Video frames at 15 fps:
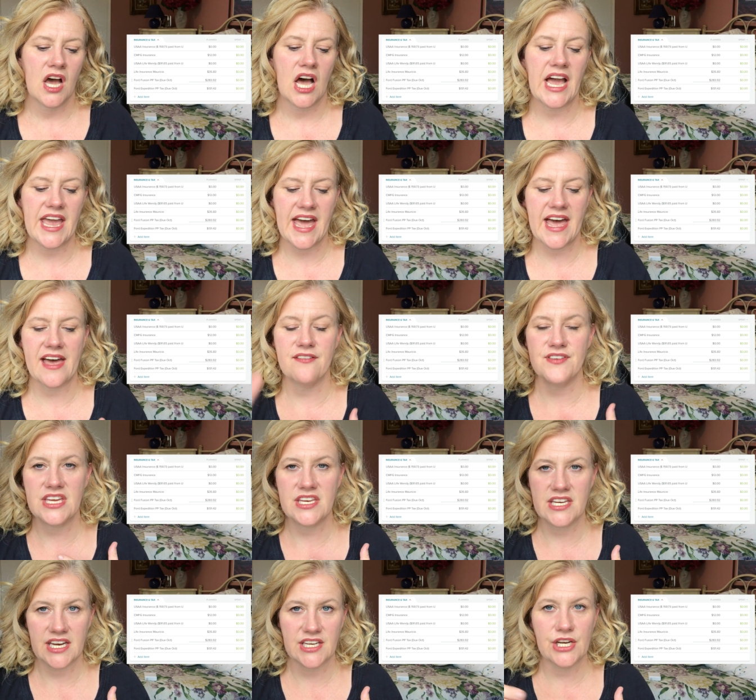I have
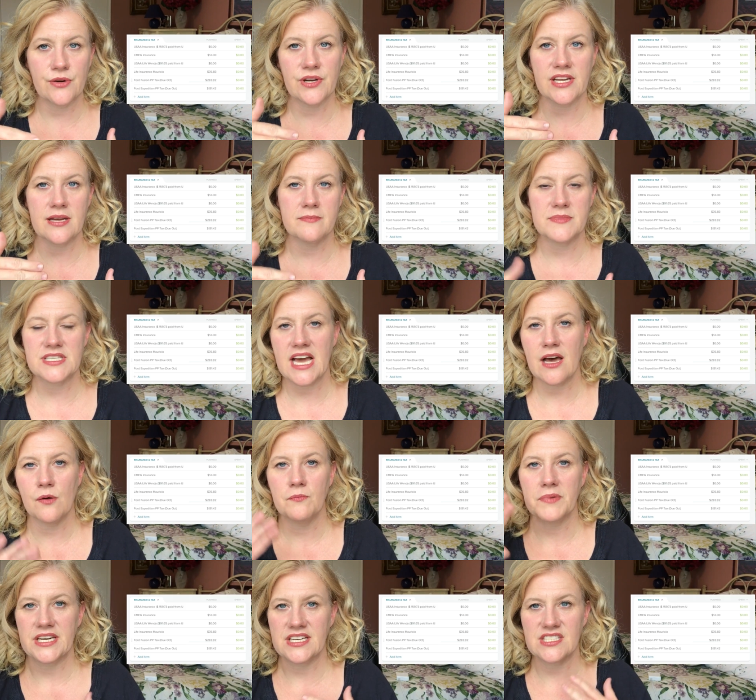it, I know it comes
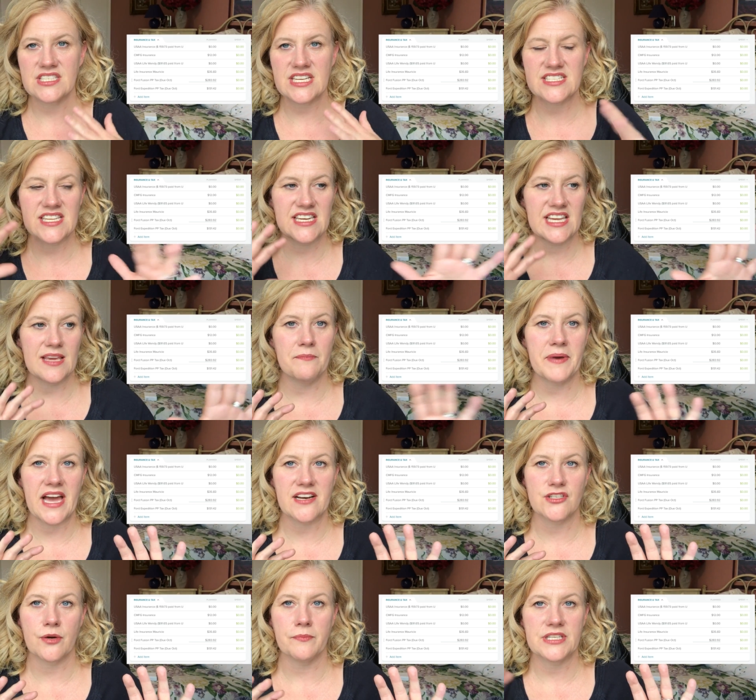out, but it doesn't
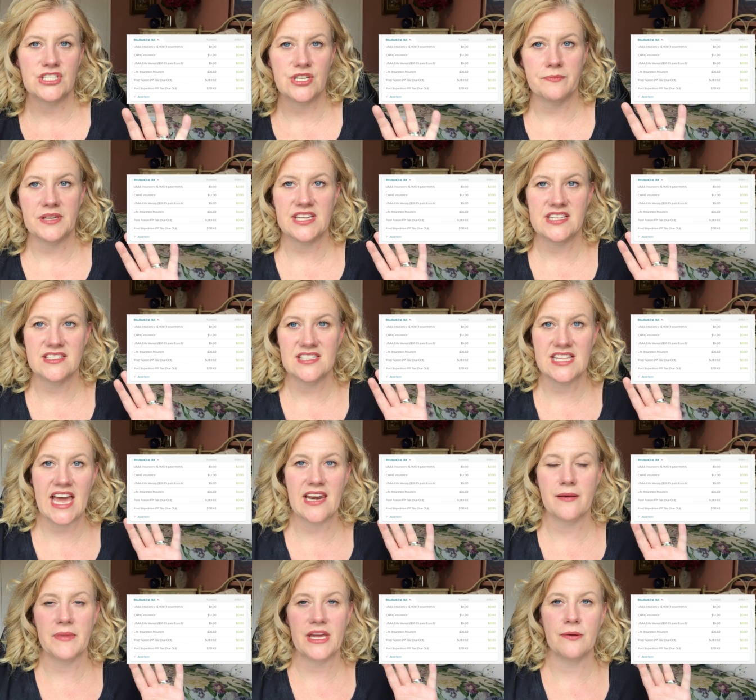impact our budget because
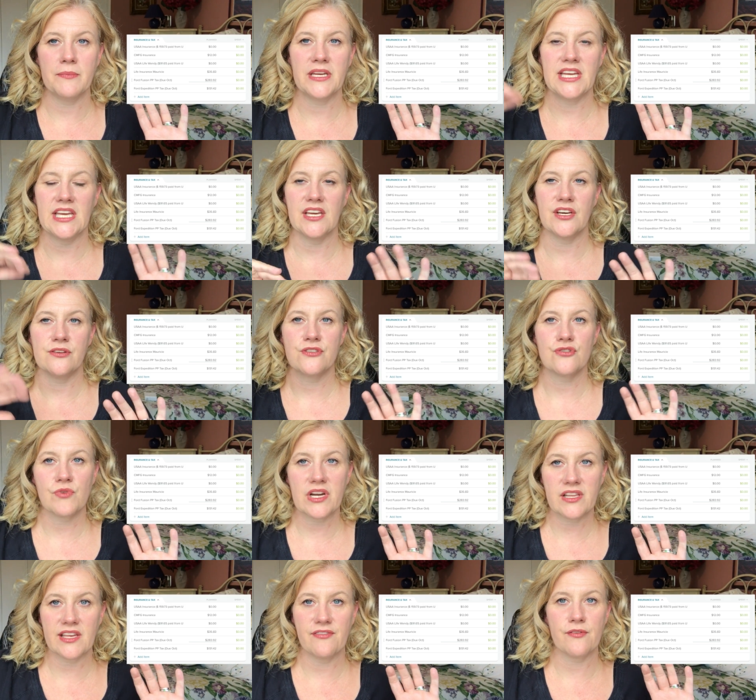that amount of money goes
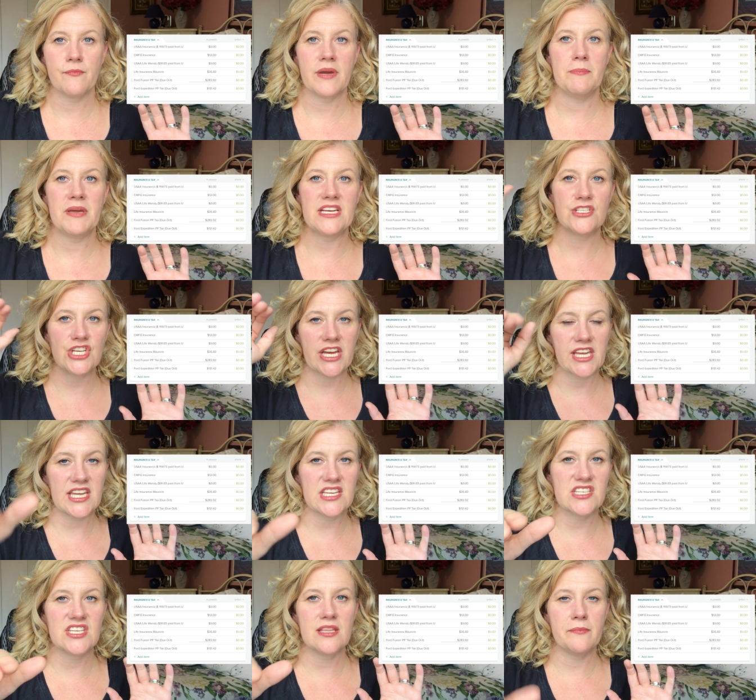directly from my paycheck
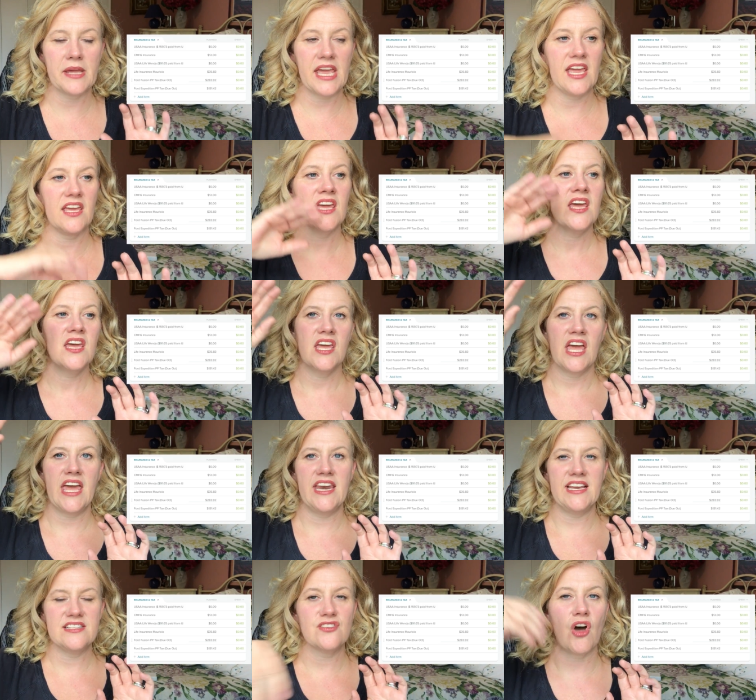into the bank
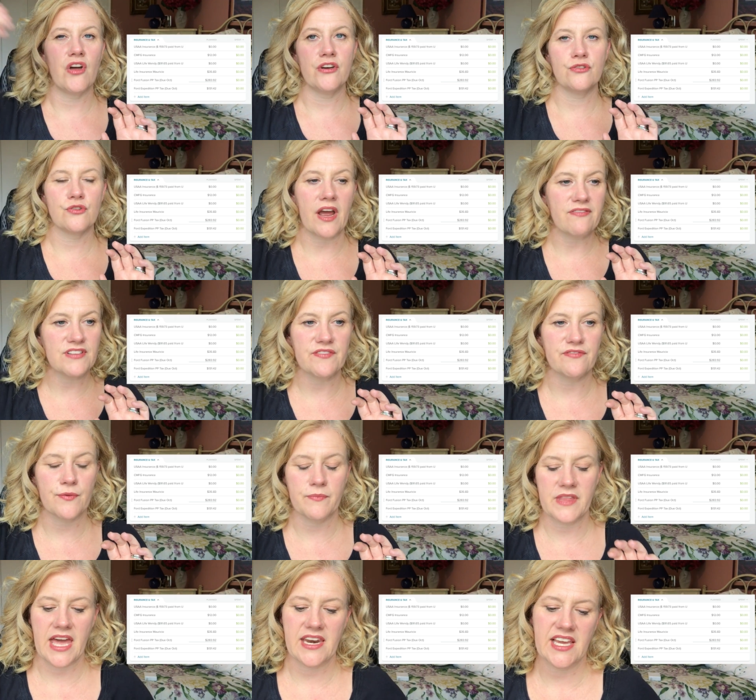and it's auto drafted
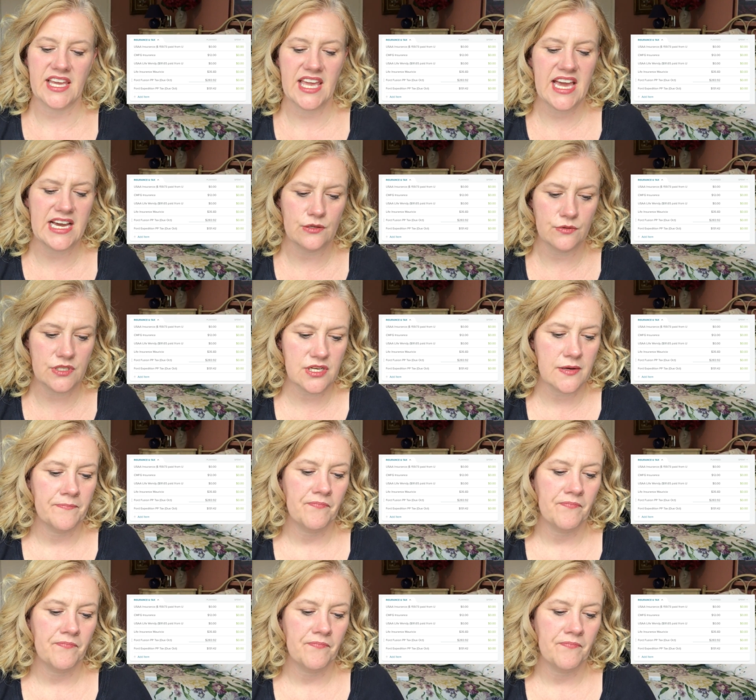from that account.